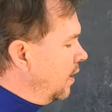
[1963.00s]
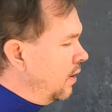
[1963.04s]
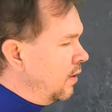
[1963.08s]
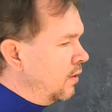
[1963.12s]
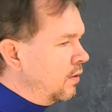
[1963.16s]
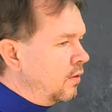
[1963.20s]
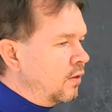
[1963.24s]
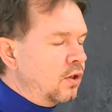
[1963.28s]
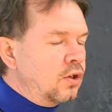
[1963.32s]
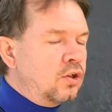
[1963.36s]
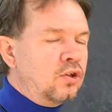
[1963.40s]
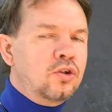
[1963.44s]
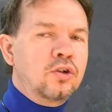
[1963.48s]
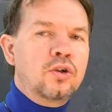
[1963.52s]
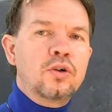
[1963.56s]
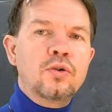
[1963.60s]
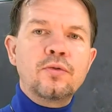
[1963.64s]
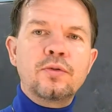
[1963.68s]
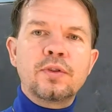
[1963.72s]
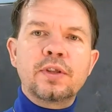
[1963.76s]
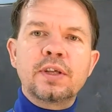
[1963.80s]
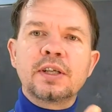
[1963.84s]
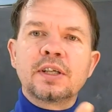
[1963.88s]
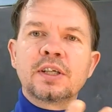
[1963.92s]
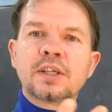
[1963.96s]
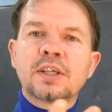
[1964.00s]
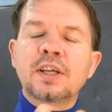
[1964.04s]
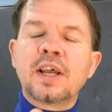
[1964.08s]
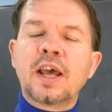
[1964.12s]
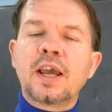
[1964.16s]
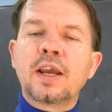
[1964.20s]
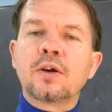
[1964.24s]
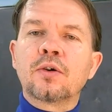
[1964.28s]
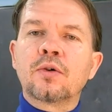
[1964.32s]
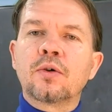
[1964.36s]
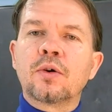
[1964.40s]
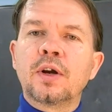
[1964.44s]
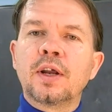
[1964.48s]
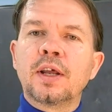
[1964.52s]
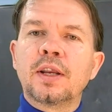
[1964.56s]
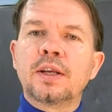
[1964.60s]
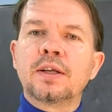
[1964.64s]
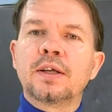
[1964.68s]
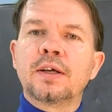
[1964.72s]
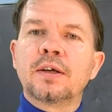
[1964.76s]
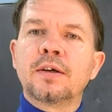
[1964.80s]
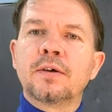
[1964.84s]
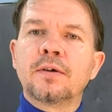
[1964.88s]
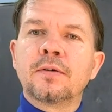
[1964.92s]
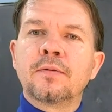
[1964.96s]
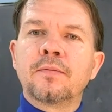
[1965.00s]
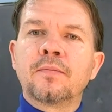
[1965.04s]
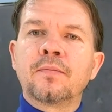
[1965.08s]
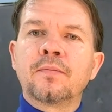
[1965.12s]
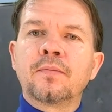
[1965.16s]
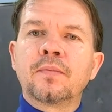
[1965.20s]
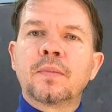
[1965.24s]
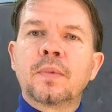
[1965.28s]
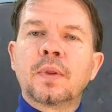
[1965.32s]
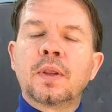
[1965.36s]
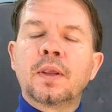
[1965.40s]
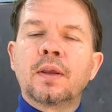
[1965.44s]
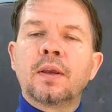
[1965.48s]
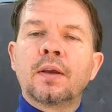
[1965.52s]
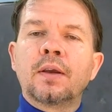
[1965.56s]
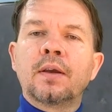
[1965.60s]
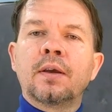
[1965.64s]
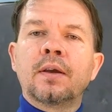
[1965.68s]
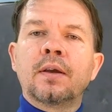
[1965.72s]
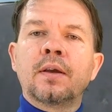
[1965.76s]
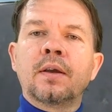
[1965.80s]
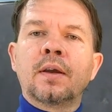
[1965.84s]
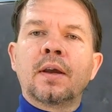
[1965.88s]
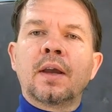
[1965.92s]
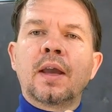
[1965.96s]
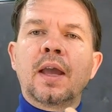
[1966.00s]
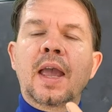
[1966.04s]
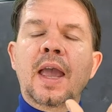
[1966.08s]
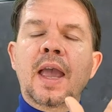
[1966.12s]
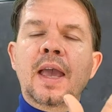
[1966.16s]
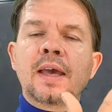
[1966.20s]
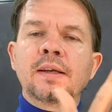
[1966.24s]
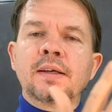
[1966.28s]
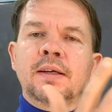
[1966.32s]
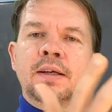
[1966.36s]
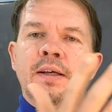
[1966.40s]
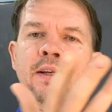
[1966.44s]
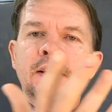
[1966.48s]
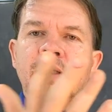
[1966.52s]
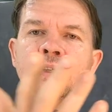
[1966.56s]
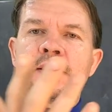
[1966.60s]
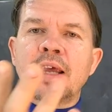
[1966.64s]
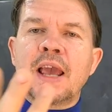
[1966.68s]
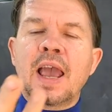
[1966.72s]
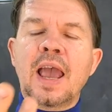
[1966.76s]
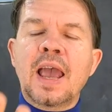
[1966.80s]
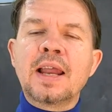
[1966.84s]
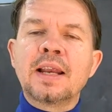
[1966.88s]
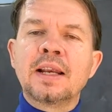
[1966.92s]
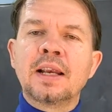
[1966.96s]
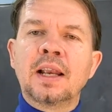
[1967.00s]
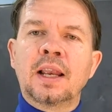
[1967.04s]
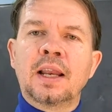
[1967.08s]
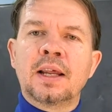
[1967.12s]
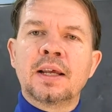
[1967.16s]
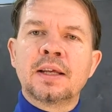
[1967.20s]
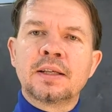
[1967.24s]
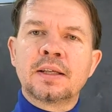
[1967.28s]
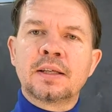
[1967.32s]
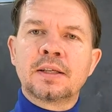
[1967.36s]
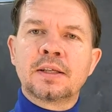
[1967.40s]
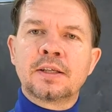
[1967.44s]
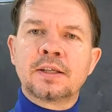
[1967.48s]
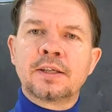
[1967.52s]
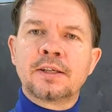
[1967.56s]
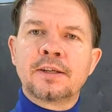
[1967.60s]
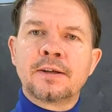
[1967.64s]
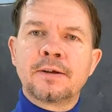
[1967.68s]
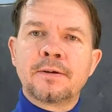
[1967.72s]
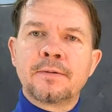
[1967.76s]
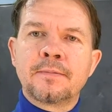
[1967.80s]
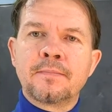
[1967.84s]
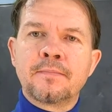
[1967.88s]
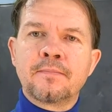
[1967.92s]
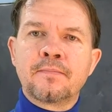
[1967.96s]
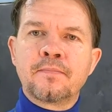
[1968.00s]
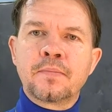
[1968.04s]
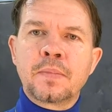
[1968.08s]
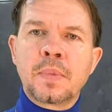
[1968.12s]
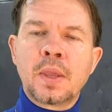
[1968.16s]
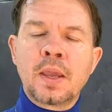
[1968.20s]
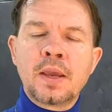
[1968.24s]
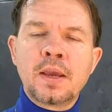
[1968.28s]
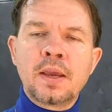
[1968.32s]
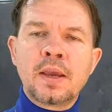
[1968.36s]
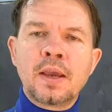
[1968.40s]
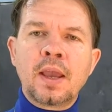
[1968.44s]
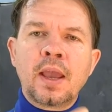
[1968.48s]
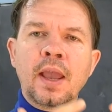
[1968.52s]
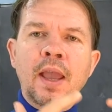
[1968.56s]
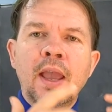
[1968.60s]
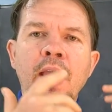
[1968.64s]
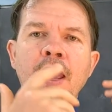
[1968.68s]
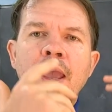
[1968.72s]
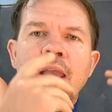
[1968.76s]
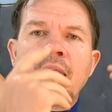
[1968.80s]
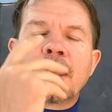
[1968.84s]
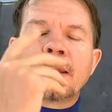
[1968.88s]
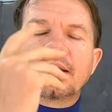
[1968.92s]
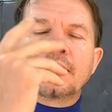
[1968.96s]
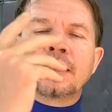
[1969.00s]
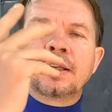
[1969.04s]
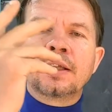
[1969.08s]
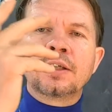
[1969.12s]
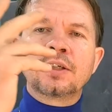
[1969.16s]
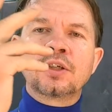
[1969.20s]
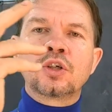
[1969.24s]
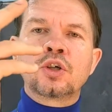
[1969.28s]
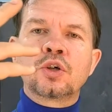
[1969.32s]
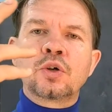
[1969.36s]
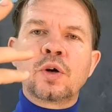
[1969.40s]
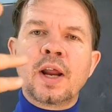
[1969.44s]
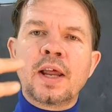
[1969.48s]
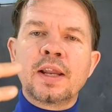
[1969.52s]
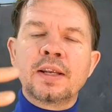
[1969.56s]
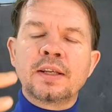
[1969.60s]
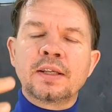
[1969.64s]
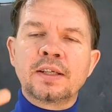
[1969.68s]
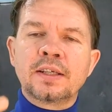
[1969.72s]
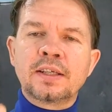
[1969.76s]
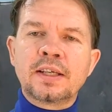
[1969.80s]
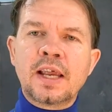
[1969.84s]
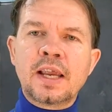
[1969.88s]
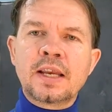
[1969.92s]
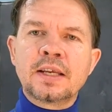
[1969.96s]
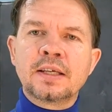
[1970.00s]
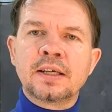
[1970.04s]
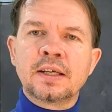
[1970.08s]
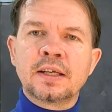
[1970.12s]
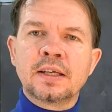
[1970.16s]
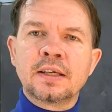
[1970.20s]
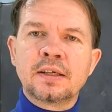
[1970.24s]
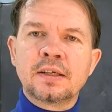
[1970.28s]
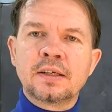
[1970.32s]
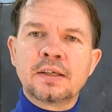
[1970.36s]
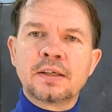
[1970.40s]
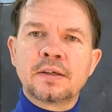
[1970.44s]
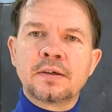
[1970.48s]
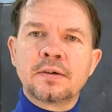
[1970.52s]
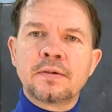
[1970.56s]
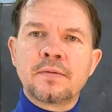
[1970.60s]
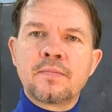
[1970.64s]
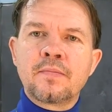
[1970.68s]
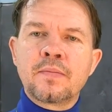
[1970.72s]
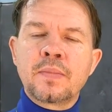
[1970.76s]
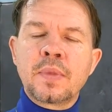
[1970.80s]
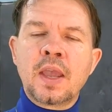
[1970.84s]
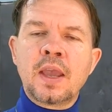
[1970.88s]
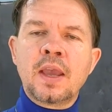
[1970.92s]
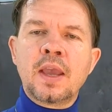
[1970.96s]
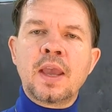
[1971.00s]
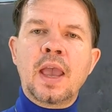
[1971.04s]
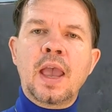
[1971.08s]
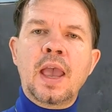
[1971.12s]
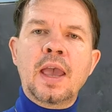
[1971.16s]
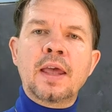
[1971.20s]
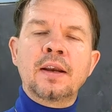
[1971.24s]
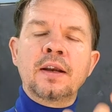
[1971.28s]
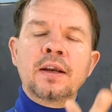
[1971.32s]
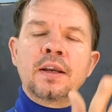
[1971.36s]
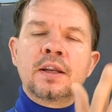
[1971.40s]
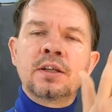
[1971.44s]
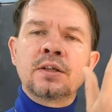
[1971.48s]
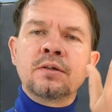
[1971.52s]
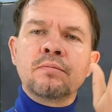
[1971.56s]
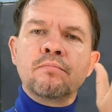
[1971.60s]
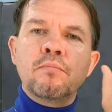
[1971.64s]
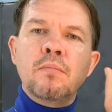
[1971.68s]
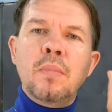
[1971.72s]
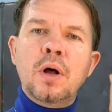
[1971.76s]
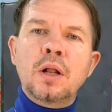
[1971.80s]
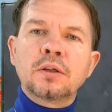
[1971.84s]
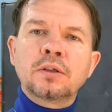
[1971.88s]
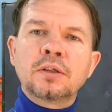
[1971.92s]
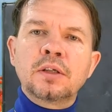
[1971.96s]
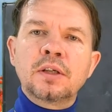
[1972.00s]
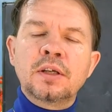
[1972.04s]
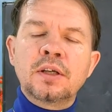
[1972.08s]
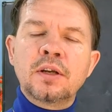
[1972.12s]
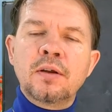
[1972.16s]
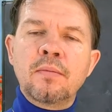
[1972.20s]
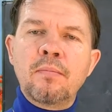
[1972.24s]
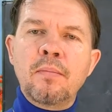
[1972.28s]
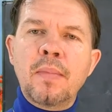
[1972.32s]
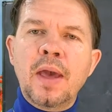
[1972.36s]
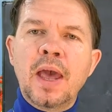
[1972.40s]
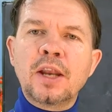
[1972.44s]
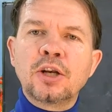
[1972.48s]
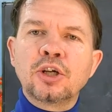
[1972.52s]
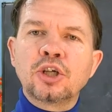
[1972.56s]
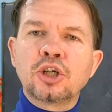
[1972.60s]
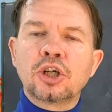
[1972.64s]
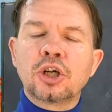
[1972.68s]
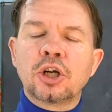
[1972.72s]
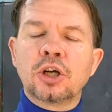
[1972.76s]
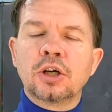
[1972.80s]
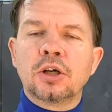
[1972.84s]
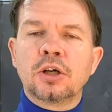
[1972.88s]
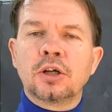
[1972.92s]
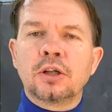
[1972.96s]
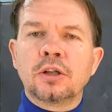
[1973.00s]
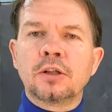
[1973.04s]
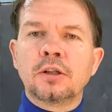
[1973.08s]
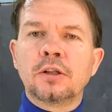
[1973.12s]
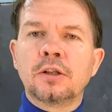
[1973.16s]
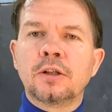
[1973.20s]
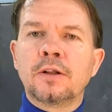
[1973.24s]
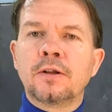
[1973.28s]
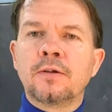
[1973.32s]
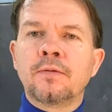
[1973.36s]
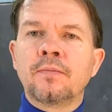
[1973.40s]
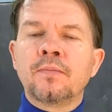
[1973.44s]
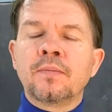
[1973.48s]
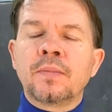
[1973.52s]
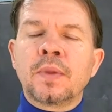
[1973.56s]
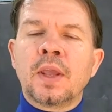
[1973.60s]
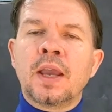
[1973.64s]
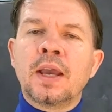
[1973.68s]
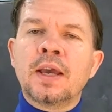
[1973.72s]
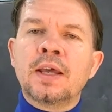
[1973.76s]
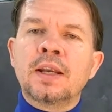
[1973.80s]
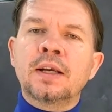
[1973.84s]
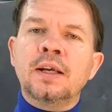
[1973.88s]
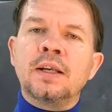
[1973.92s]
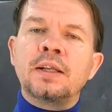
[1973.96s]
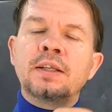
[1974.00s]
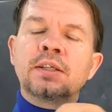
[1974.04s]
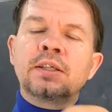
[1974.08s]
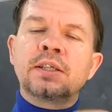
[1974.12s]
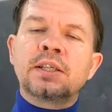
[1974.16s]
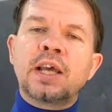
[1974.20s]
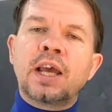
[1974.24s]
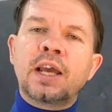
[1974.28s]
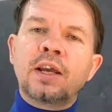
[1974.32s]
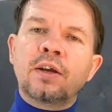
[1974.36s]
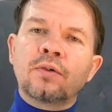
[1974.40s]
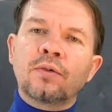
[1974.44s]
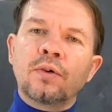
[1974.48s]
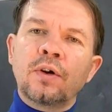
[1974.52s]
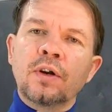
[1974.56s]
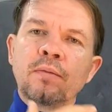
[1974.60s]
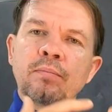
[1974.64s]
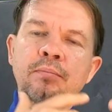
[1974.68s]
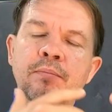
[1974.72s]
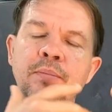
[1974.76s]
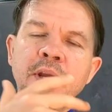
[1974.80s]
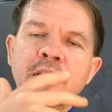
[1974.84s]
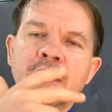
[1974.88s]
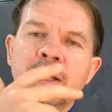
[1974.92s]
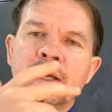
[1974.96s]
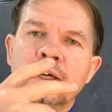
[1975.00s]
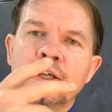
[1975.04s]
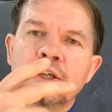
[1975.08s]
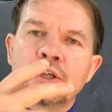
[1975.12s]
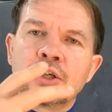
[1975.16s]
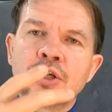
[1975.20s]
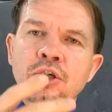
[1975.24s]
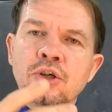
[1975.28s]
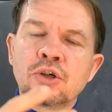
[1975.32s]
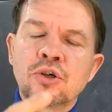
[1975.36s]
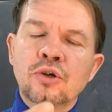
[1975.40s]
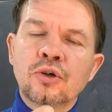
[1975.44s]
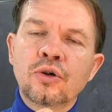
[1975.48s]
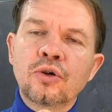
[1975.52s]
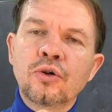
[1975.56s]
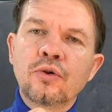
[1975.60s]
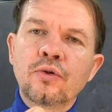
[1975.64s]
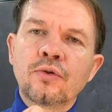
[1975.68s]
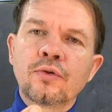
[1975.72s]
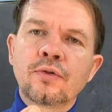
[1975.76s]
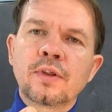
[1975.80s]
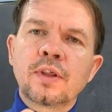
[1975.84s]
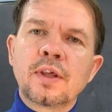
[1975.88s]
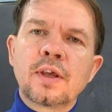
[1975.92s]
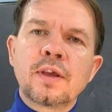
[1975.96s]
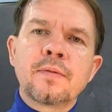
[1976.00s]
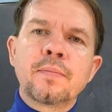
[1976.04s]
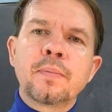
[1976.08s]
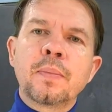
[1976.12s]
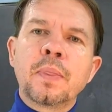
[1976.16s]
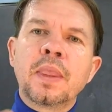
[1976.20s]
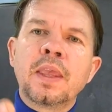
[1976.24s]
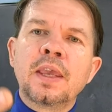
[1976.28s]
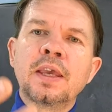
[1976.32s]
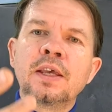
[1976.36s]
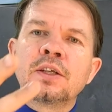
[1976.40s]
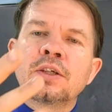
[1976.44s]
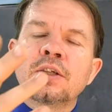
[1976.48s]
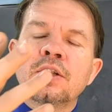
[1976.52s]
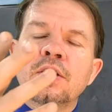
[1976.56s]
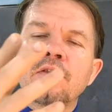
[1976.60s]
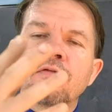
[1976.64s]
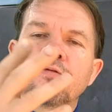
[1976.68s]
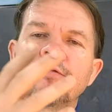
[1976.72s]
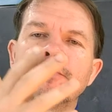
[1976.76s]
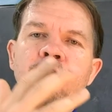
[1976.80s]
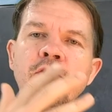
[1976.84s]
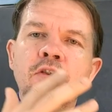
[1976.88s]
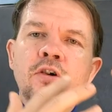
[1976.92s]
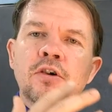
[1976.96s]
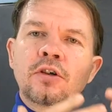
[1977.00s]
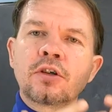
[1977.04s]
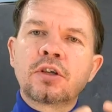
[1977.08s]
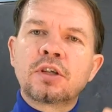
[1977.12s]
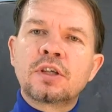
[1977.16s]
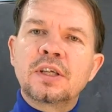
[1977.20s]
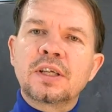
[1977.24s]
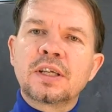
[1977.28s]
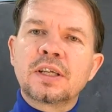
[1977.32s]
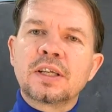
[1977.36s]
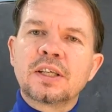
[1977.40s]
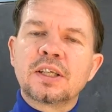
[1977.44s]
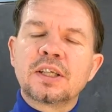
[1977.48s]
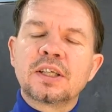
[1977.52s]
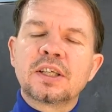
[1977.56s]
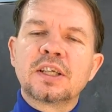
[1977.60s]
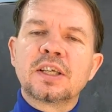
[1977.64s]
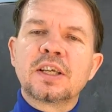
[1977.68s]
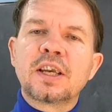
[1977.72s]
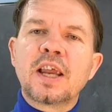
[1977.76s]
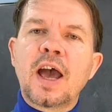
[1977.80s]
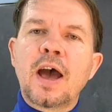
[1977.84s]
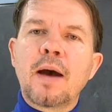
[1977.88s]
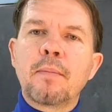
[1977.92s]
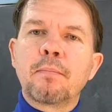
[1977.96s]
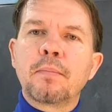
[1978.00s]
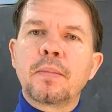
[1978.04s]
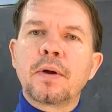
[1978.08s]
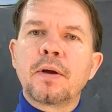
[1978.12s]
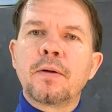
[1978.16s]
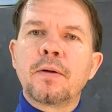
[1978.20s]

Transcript: the truth is sacred, and it is endless, and it is transcendent, and it is multidimensional, and it is sacred because truth is the first step